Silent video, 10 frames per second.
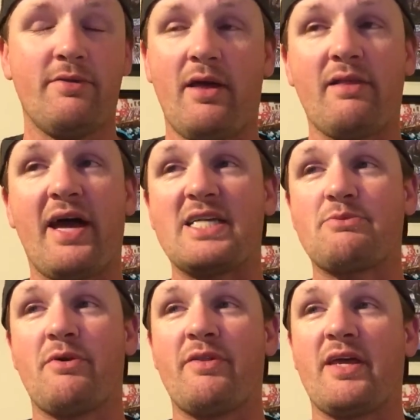that
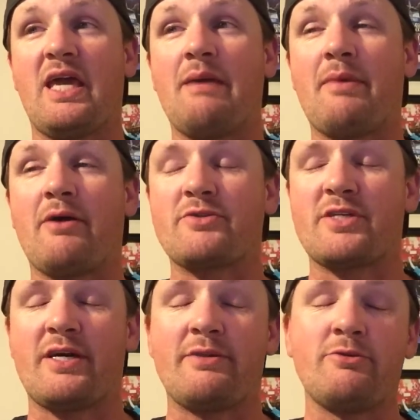last one that came out
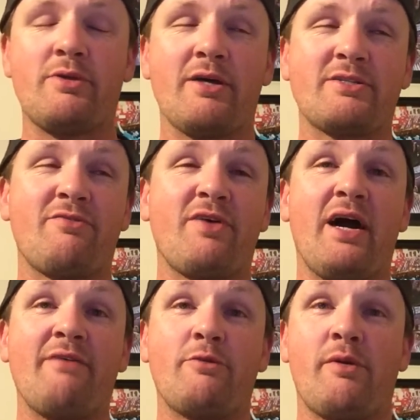uh,
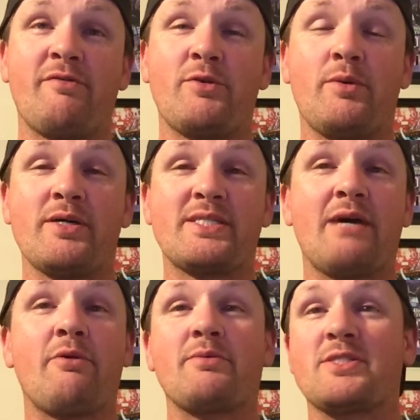2005 or whatever it was,
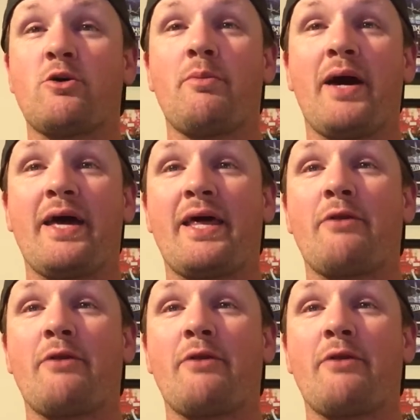that one was so bad.